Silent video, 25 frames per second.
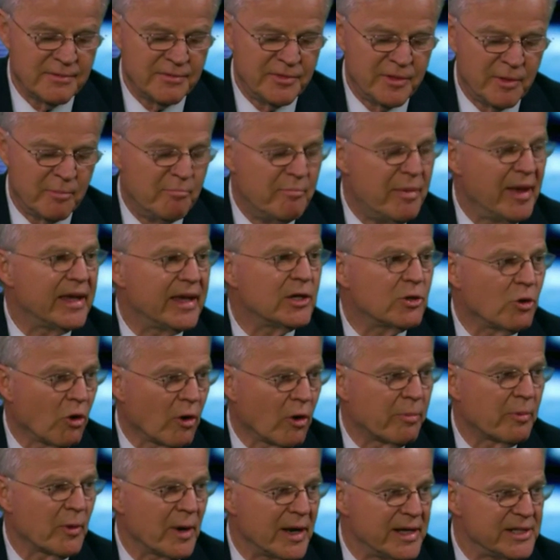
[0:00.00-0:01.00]
The big
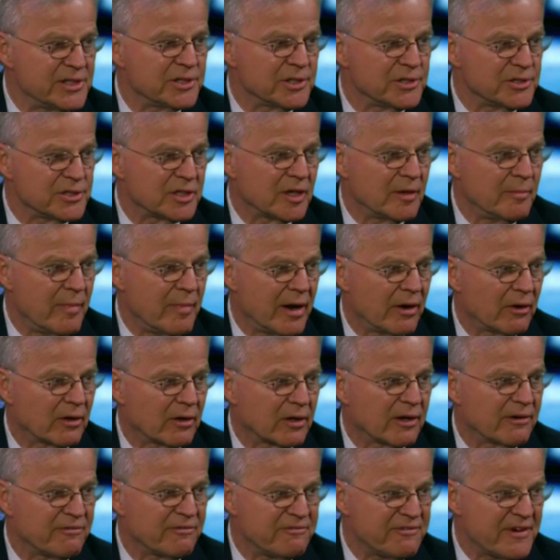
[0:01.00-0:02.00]
corporations in
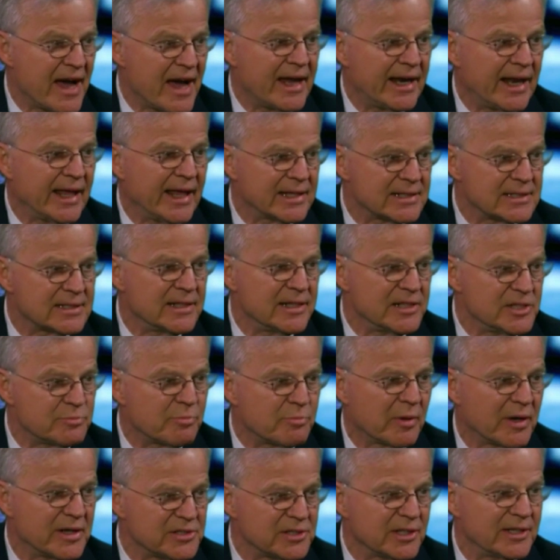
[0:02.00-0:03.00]
America finance these
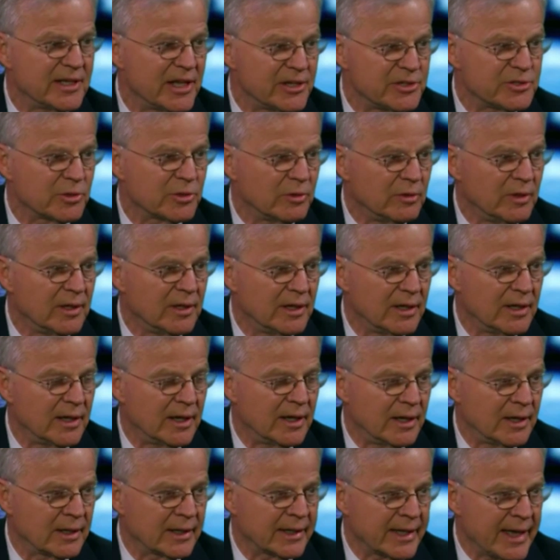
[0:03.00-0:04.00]
presidential
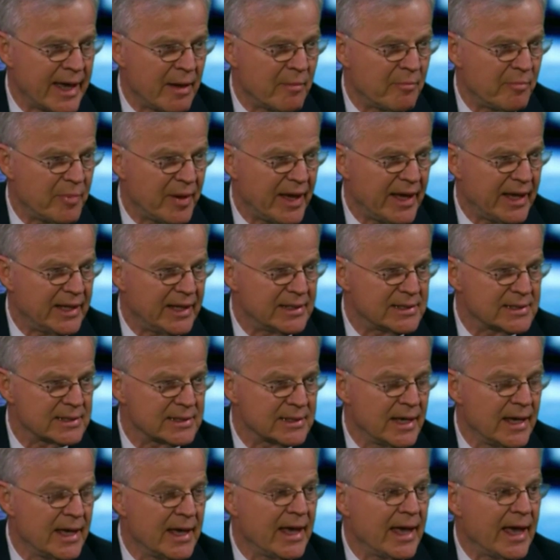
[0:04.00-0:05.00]

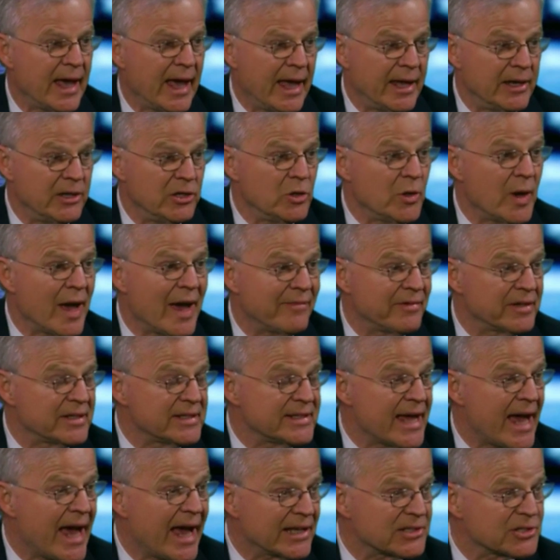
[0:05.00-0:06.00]
campaigns. And you have a
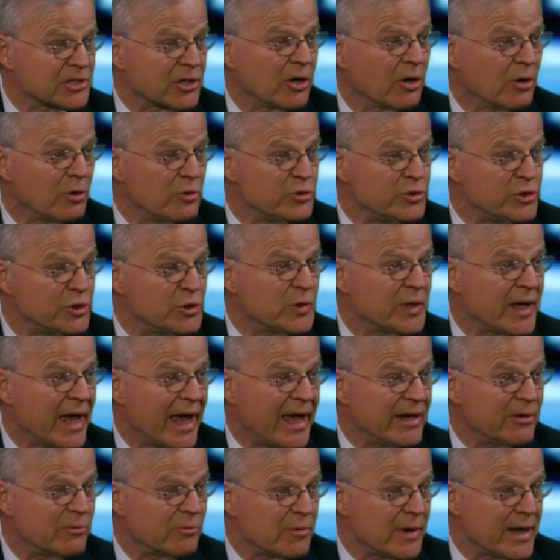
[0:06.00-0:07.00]
tax code you
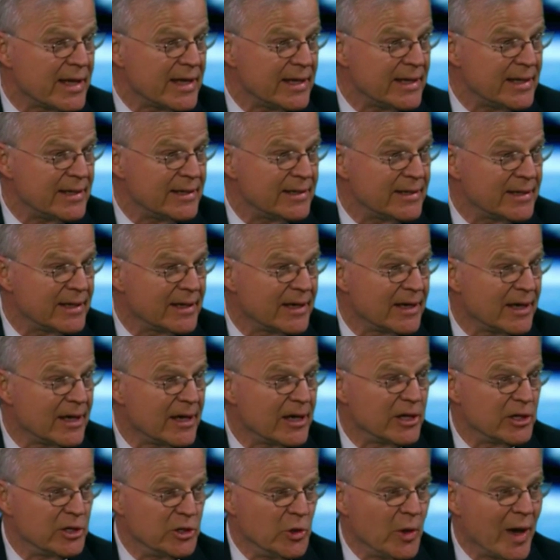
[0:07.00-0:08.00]
can't read.
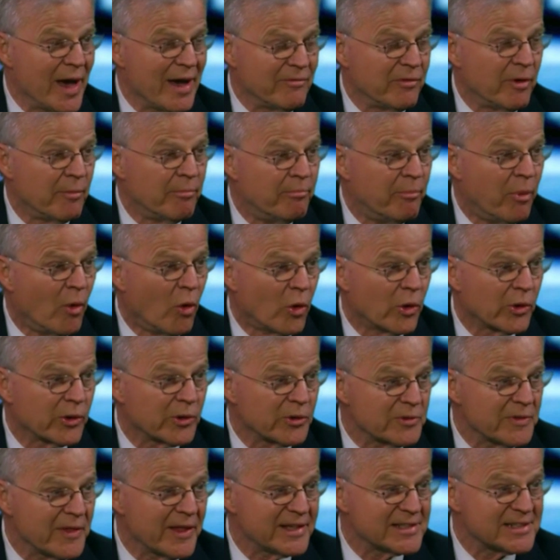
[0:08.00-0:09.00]
You have a
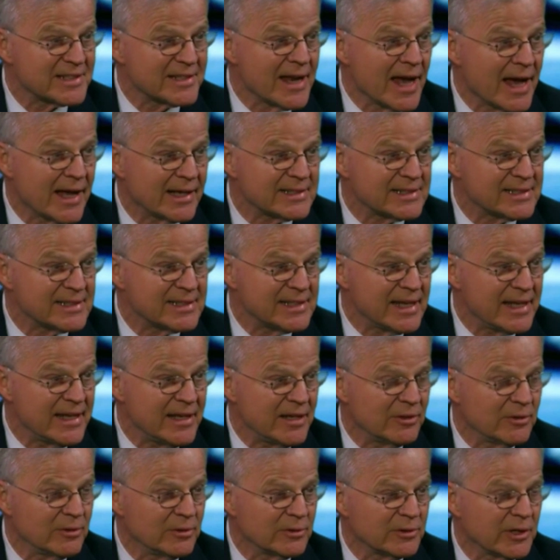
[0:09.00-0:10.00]
border that's not
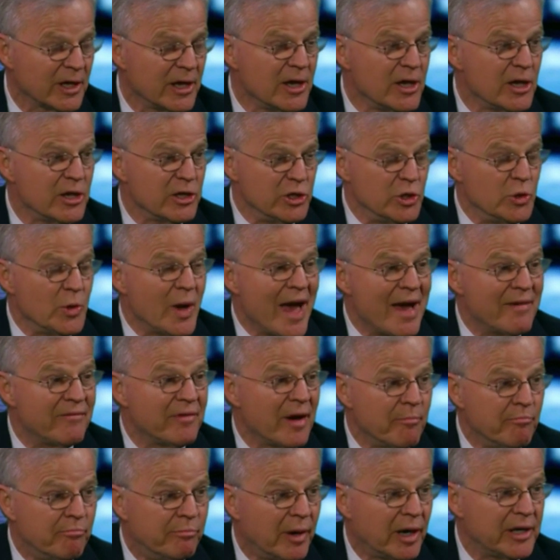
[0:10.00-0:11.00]
sealed. You have
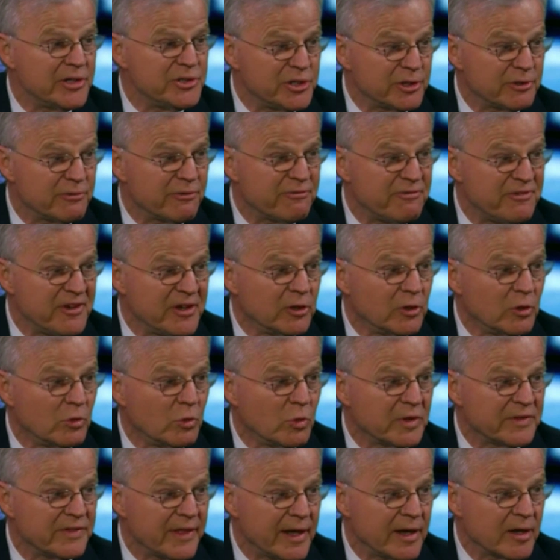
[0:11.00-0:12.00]
a budget
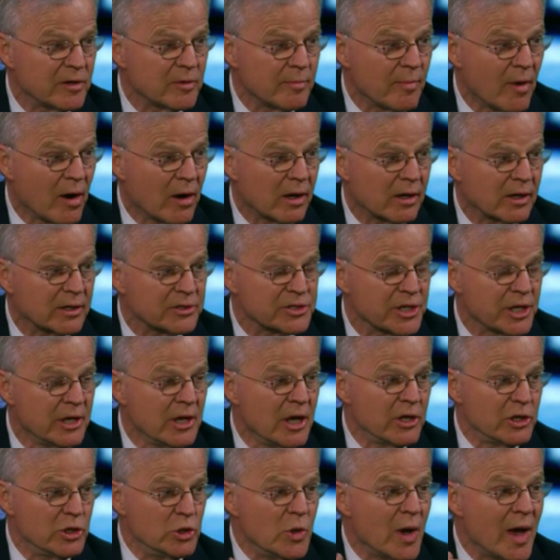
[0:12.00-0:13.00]
filled with earmarks.
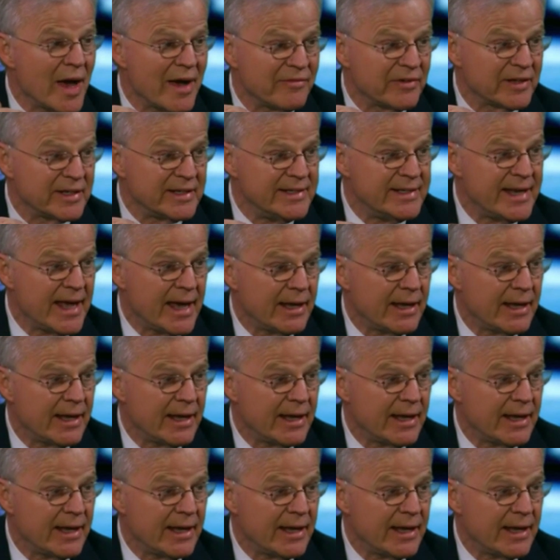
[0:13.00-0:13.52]
You have a